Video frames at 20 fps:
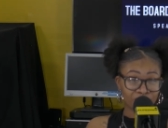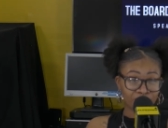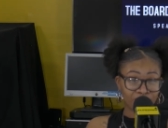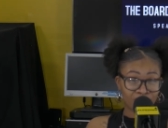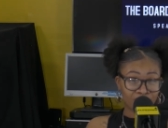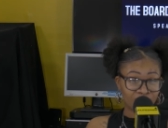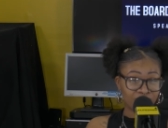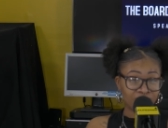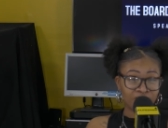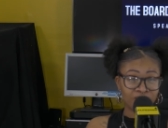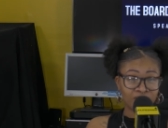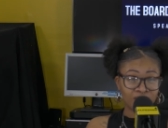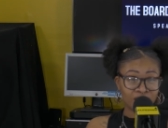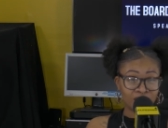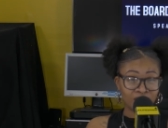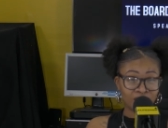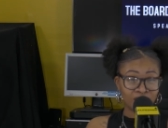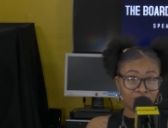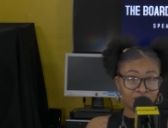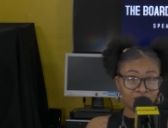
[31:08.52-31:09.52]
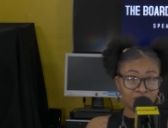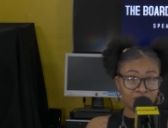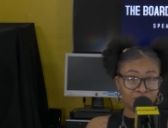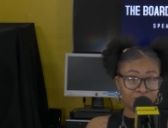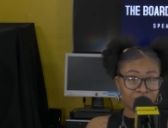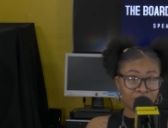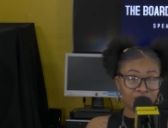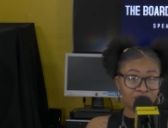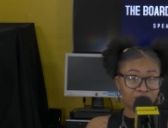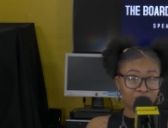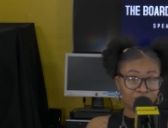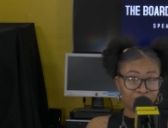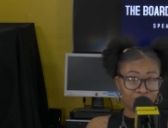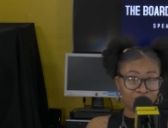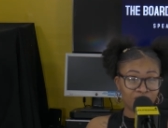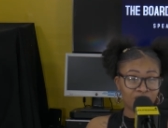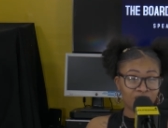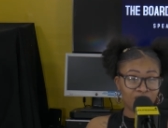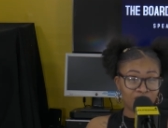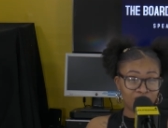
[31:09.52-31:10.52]
I feel like the black
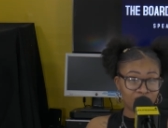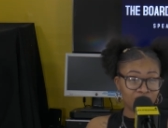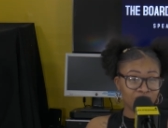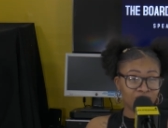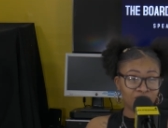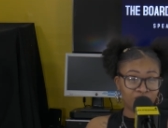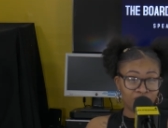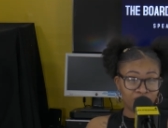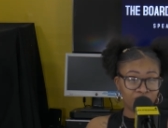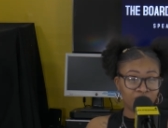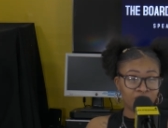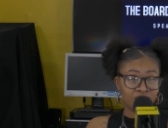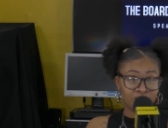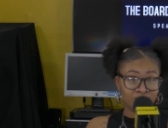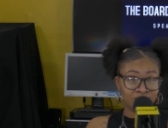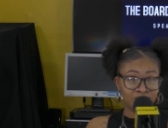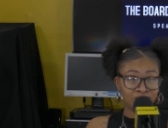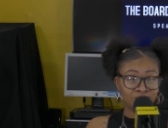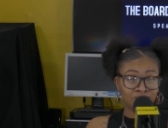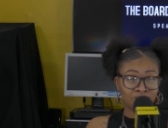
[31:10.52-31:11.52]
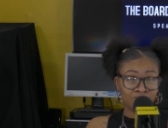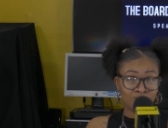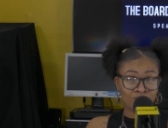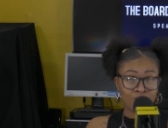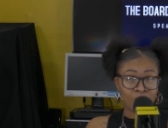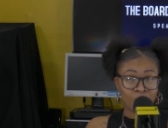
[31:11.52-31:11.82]
community kind of, um,